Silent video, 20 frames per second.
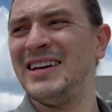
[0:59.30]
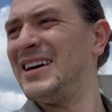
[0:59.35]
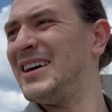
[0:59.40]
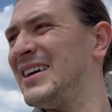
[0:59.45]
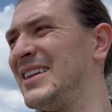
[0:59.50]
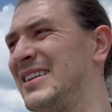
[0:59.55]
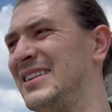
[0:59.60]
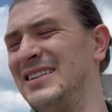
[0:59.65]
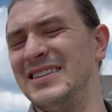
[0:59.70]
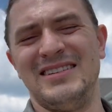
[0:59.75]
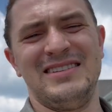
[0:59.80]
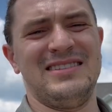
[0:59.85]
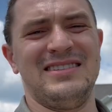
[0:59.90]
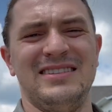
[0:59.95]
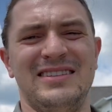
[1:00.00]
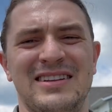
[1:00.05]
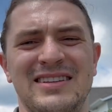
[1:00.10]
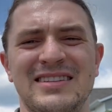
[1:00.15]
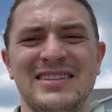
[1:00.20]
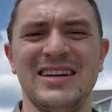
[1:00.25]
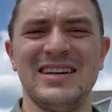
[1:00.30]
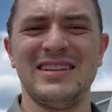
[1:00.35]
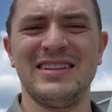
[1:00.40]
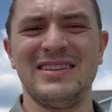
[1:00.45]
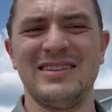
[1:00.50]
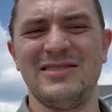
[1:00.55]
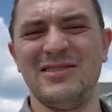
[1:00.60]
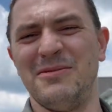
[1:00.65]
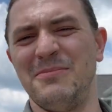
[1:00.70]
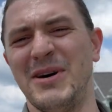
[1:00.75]
And let's get
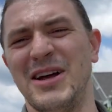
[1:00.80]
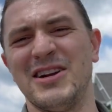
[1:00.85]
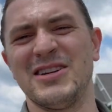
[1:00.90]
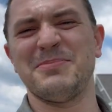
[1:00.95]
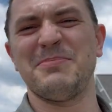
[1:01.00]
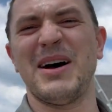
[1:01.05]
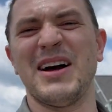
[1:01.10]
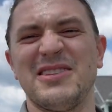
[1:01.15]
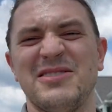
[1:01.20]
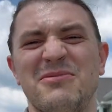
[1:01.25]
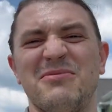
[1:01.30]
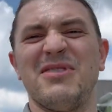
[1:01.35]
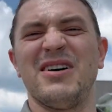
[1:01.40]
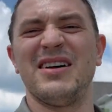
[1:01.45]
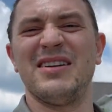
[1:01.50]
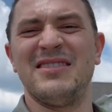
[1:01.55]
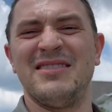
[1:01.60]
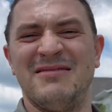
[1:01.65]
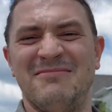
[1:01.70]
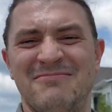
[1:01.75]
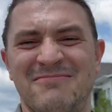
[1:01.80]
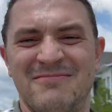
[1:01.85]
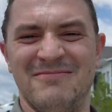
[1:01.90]
to a better spot to run.